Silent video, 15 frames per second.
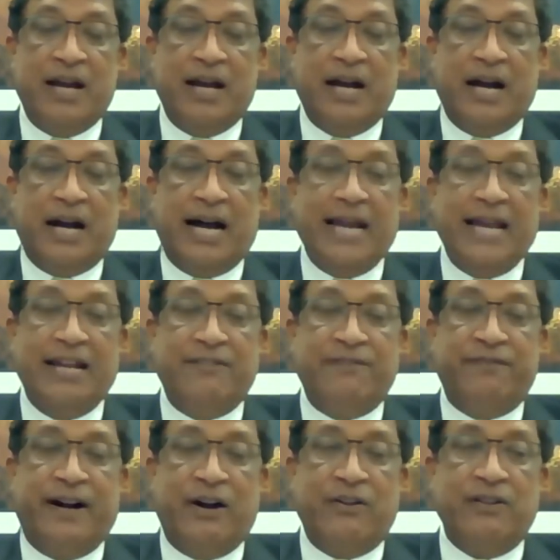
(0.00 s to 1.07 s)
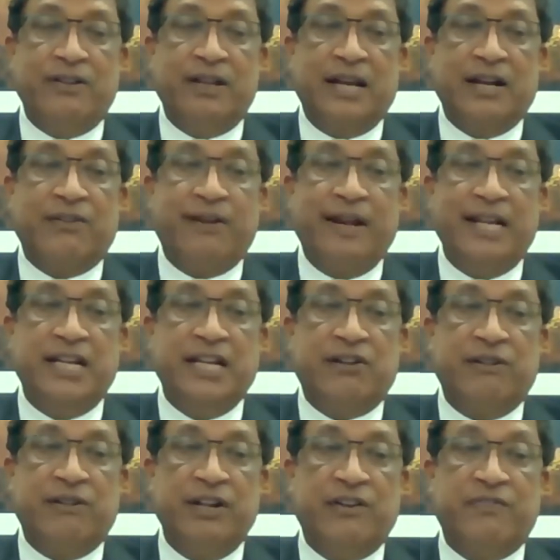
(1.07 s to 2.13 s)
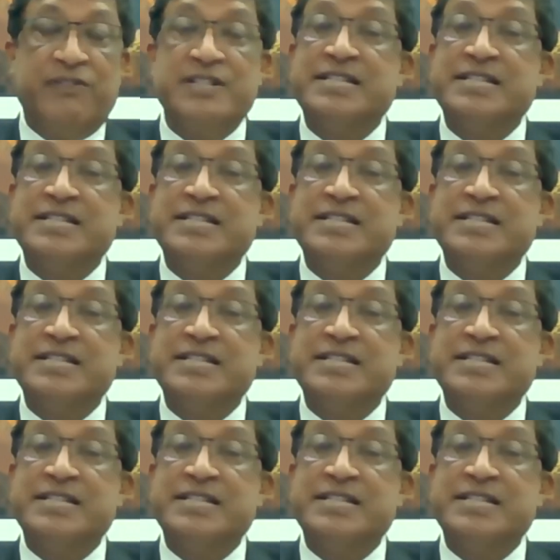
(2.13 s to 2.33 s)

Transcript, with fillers: uh, I had found a great degree of